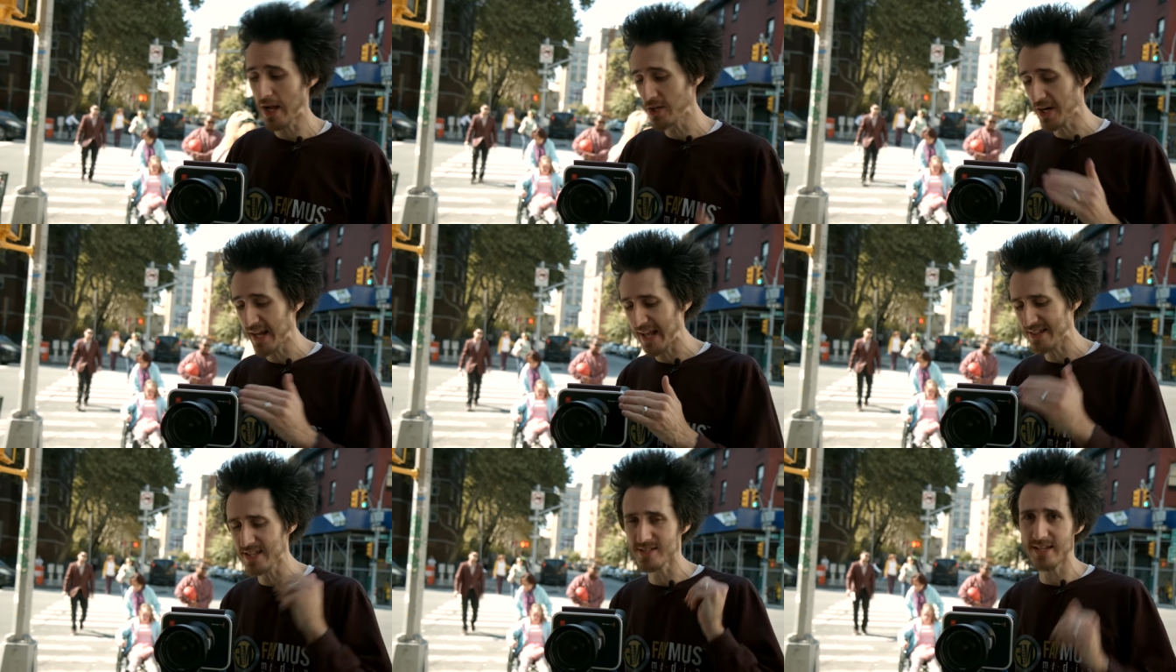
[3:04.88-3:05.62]
and you're gonna
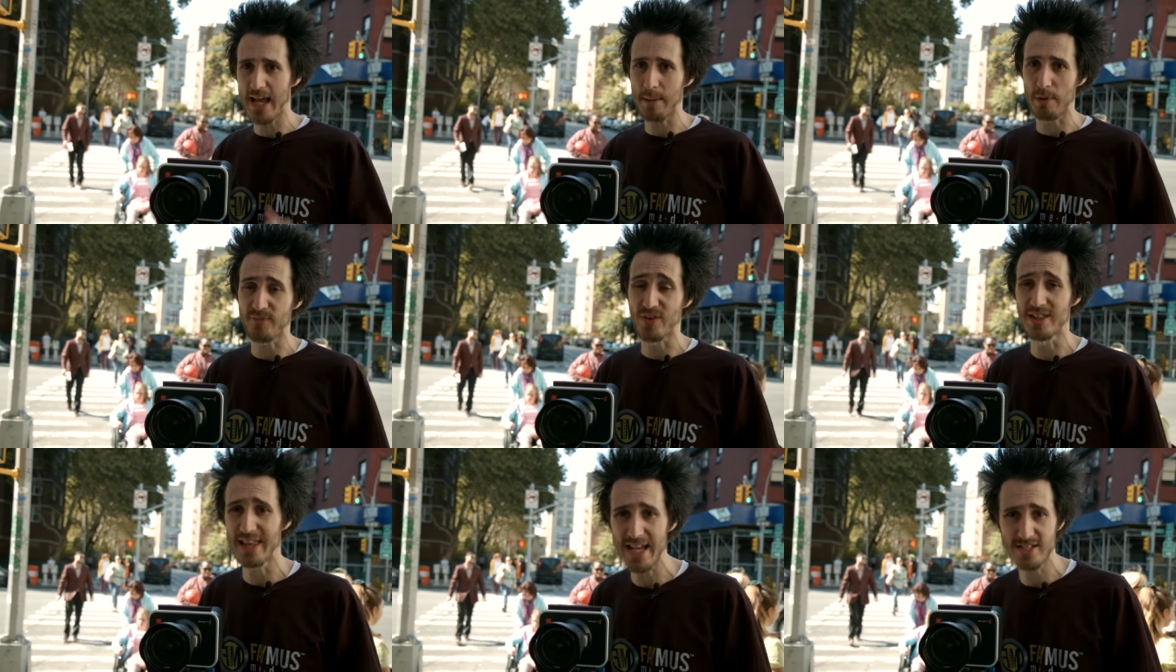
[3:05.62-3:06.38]
get this camera for
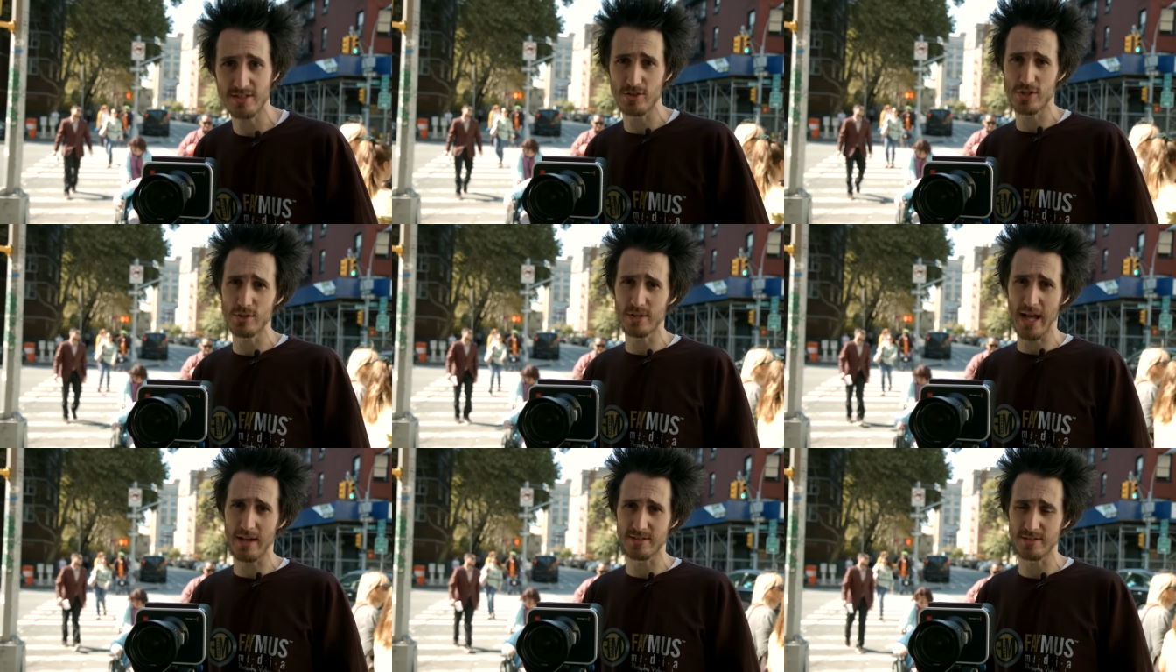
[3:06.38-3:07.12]
less than
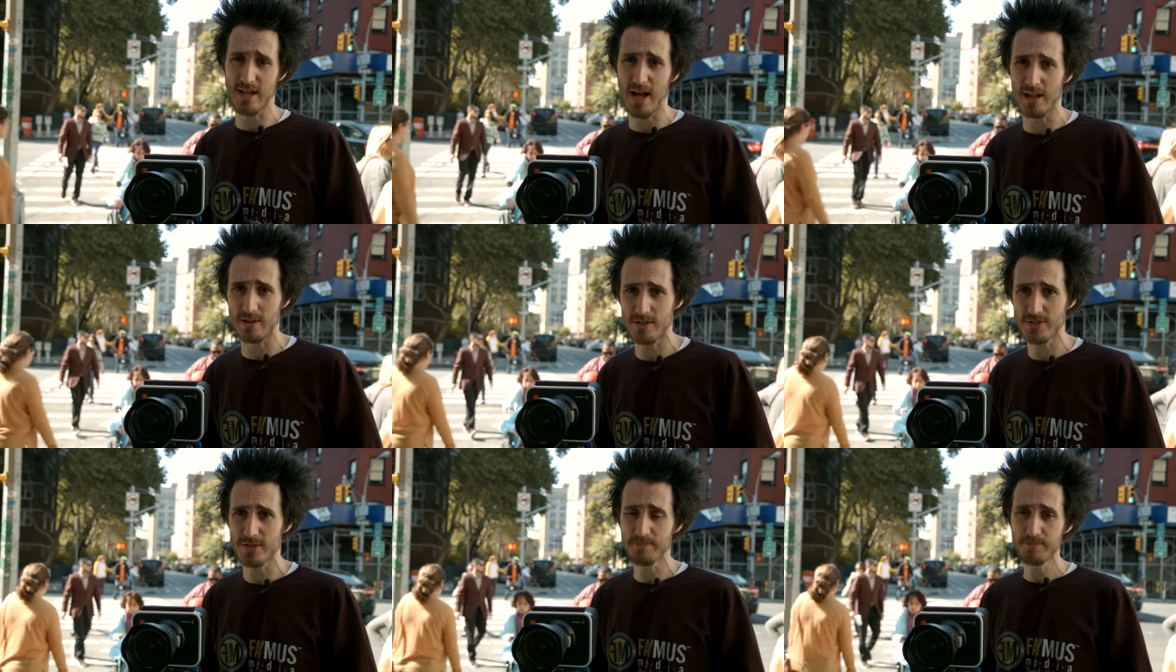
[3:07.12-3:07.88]

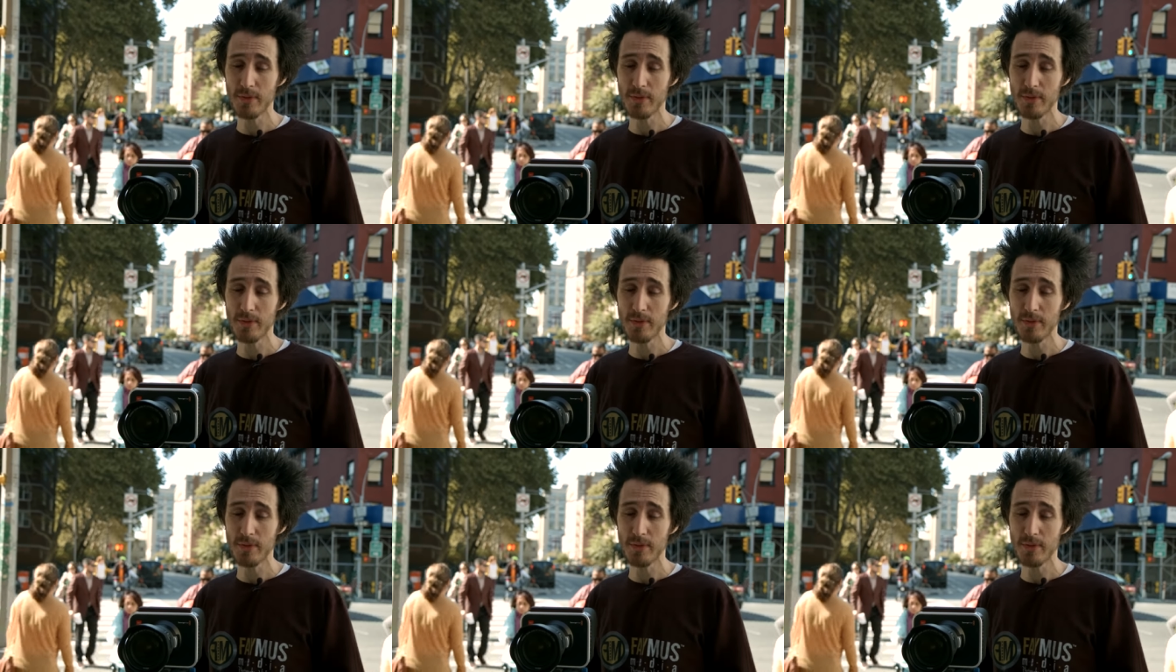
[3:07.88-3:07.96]
$2,000.